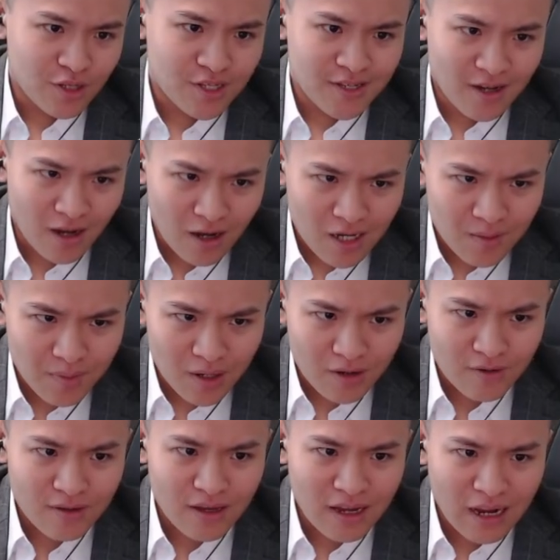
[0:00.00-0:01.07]
to talk
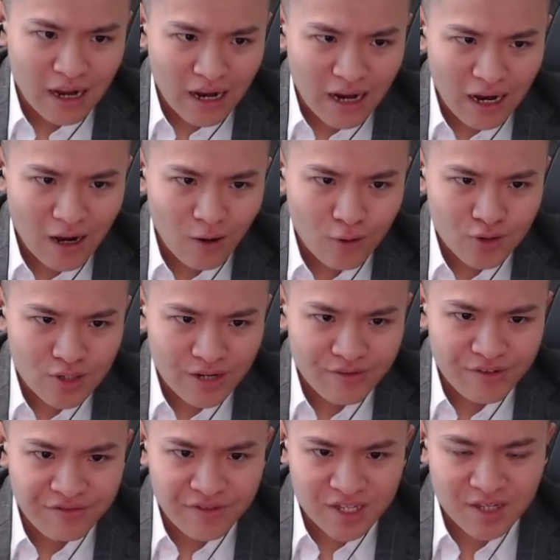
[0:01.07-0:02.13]
about how can
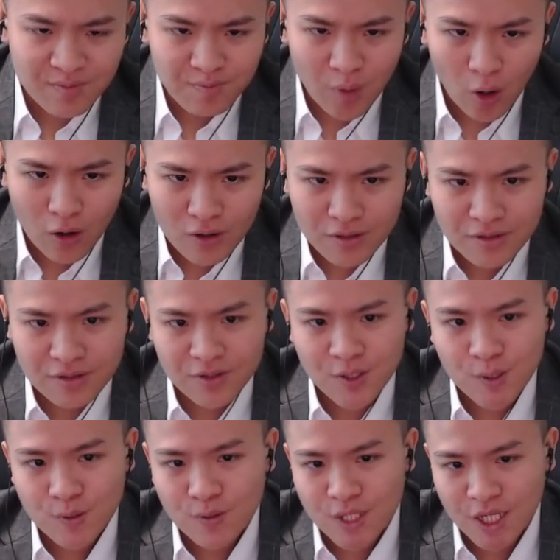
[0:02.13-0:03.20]
we respond
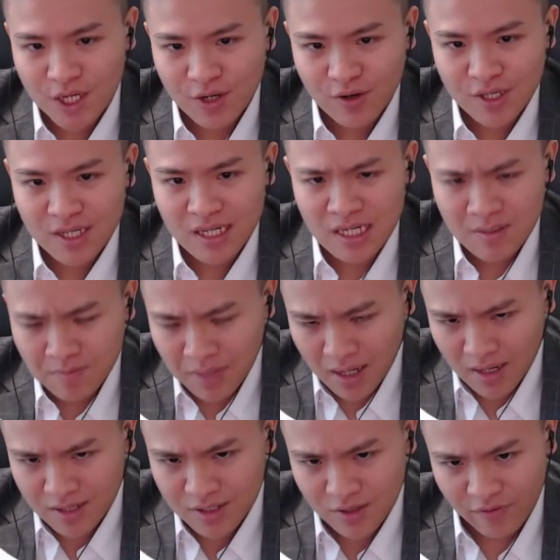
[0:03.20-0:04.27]
to security
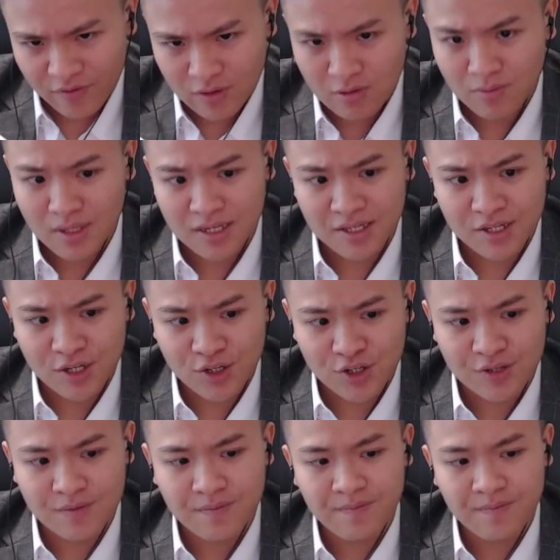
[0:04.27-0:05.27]
impacts of globalization.